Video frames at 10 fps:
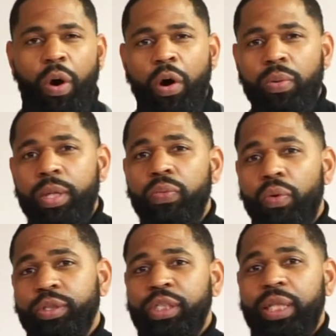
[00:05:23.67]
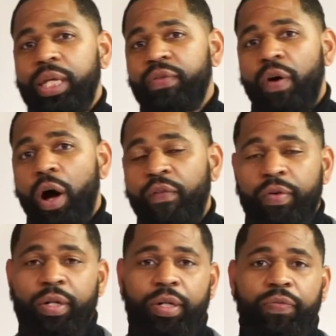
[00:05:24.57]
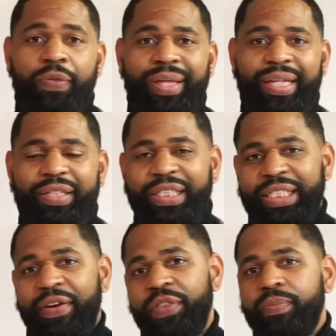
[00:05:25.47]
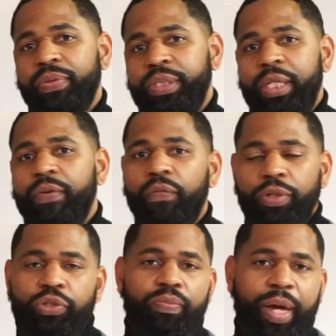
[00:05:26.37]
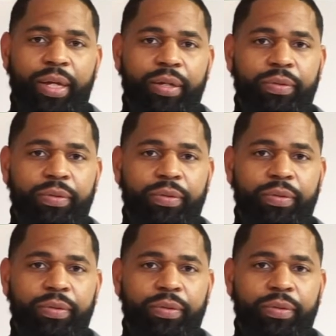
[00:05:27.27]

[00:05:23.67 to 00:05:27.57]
only want to live off of 70% of what you make.